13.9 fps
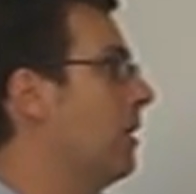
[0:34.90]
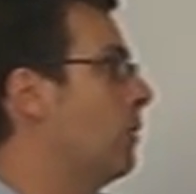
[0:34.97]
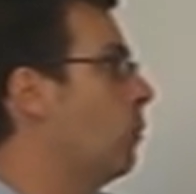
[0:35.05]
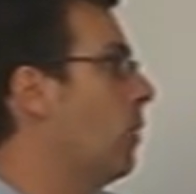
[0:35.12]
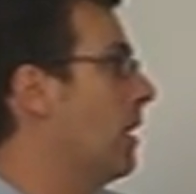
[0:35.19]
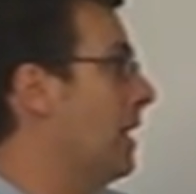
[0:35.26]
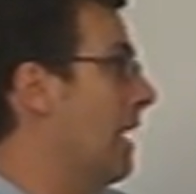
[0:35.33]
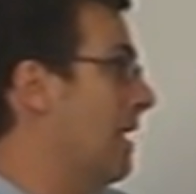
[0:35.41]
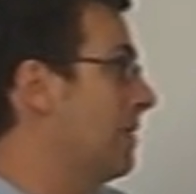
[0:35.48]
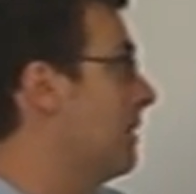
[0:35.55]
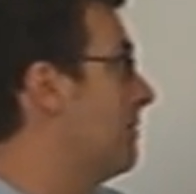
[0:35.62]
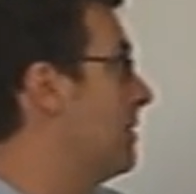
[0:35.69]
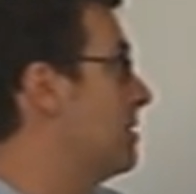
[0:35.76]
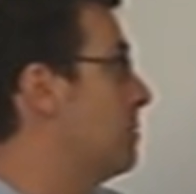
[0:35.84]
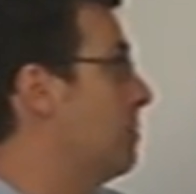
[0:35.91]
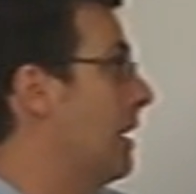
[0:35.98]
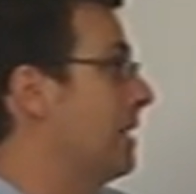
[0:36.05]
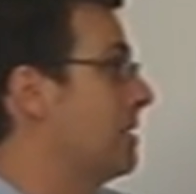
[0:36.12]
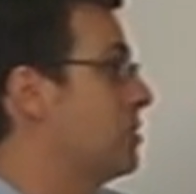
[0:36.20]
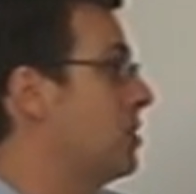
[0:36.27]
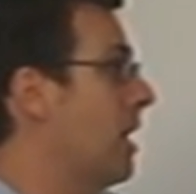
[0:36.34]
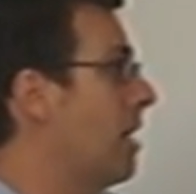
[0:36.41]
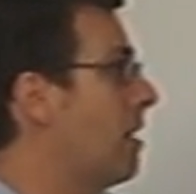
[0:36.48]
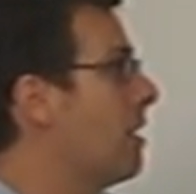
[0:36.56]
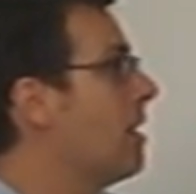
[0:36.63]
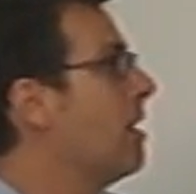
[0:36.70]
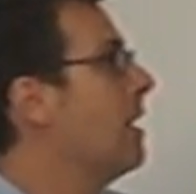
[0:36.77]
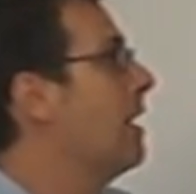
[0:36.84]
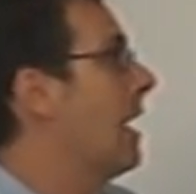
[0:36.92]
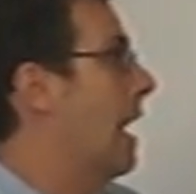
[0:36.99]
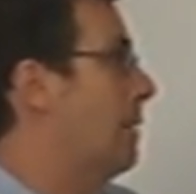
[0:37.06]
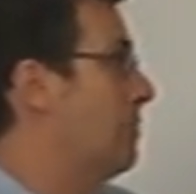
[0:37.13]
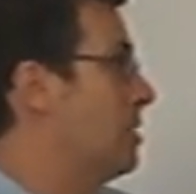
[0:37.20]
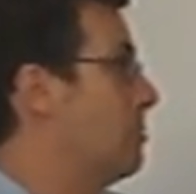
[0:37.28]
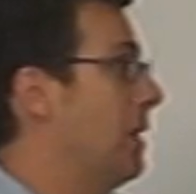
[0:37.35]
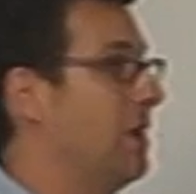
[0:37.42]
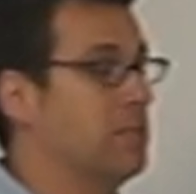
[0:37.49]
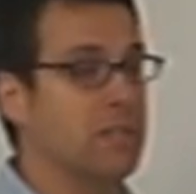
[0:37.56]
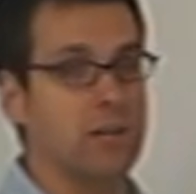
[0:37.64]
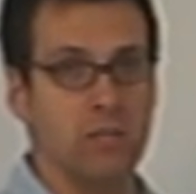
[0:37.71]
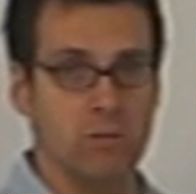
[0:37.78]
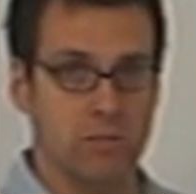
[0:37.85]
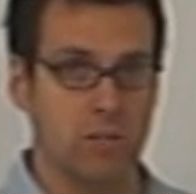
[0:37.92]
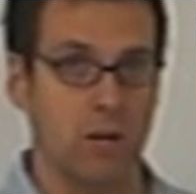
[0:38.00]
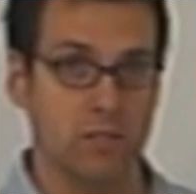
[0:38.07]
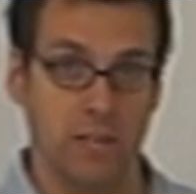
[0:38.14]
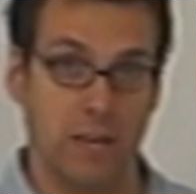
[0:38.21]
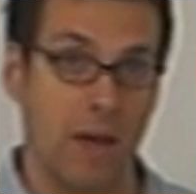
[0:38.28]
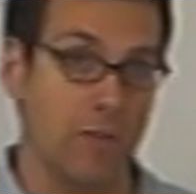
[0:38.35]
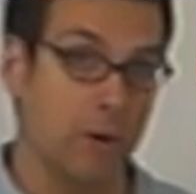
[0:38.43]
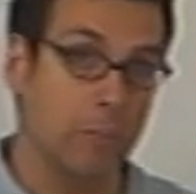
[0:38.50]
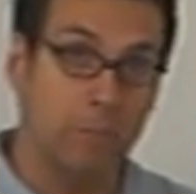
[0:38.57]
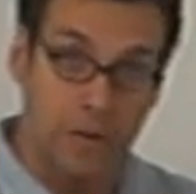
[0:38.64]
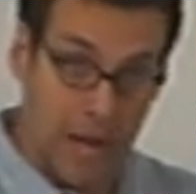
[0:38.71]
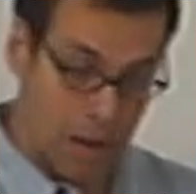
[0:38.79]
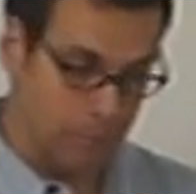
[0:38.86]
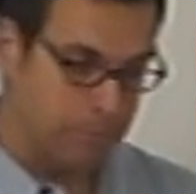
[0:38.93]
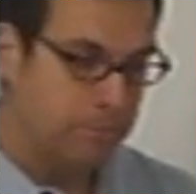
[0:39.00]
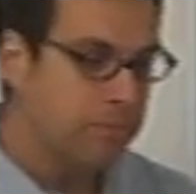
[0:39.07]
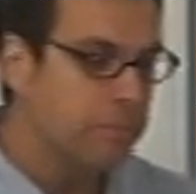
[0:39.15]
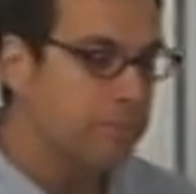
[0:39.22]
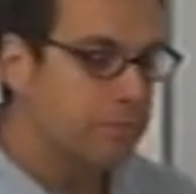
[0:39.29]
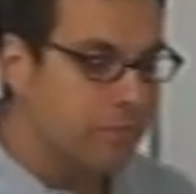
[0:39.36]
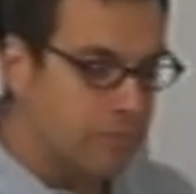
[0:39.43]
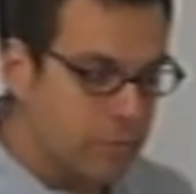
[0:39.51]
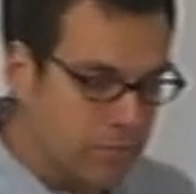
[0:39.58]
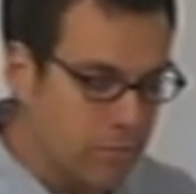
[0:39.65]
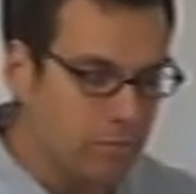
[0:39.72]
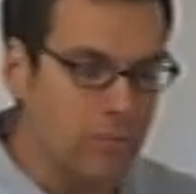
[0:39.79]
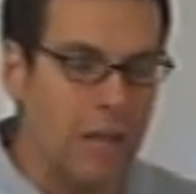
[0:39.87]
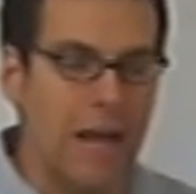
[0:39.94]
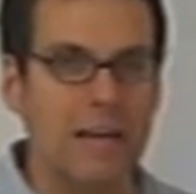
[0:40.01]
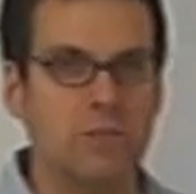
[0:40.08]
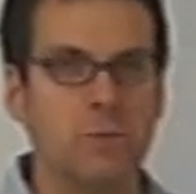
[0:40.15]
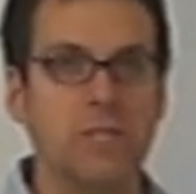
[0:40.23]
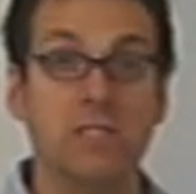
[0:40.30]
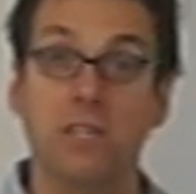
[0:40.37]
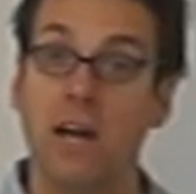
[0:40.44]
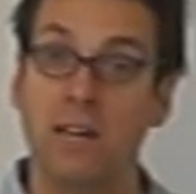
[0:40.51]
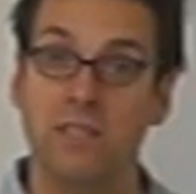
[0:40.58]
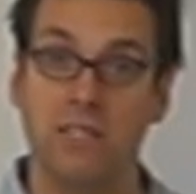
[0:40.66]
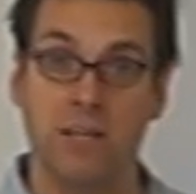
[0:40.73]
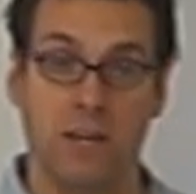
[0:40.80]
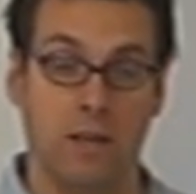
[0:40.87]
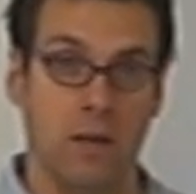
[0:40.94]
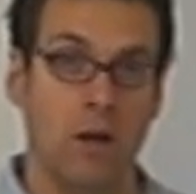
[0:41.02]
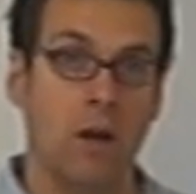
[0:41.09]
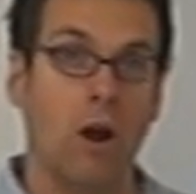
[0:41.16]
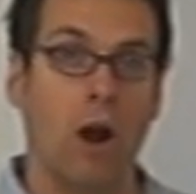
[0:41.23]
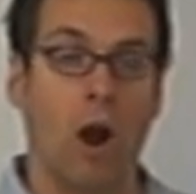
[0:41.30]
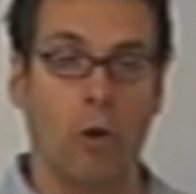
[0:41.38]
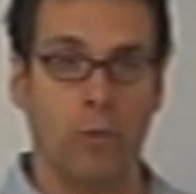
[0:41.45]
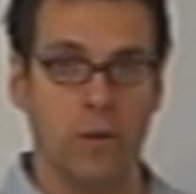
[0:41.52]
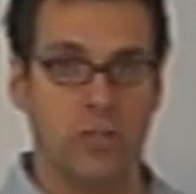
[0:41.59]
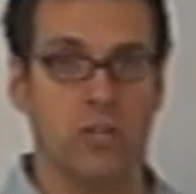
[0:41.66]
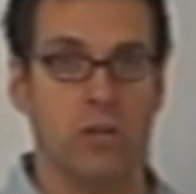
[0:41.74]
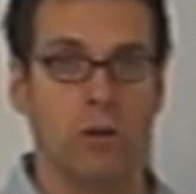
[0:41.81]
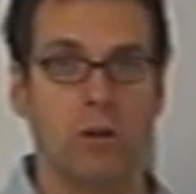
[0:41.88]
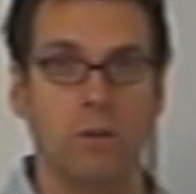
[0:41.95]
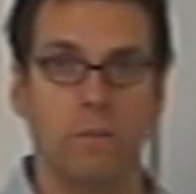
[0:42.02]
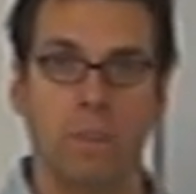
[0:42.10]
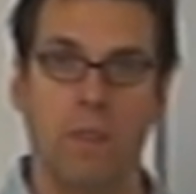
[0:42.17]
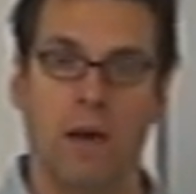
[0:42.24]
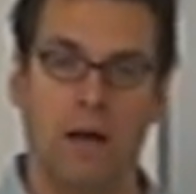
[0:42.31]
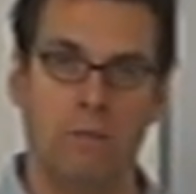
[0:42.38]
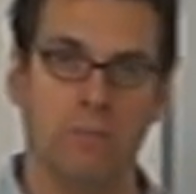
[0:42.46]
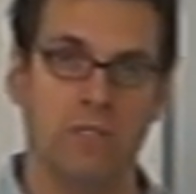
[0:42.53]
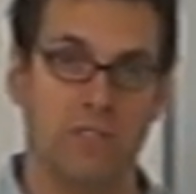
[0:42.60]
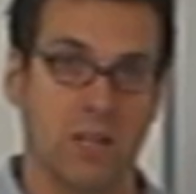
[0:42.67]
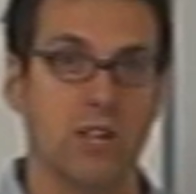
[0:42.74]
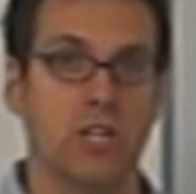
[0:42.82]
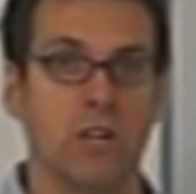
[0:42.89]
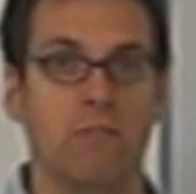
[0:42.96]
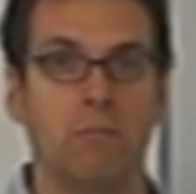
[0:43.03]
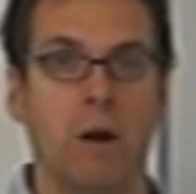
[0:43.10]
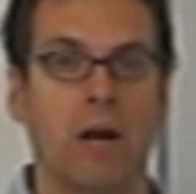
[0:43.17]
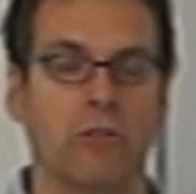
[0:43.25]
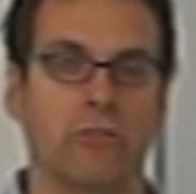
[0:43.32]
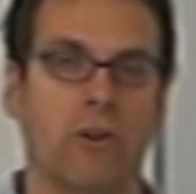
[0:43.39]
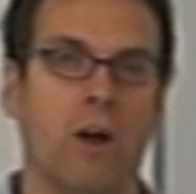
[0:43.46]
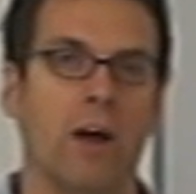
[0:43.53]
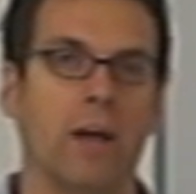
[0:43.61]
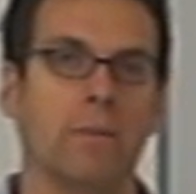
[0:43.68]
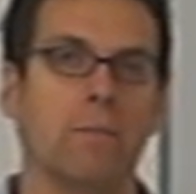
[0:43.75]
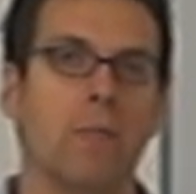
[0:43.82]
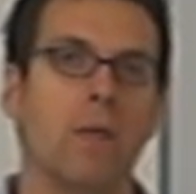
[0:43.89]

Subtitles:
and 1/8 of it to paint a chair. How much paint did he use altogether? Now, as we discussed in our original discussion of model drawing,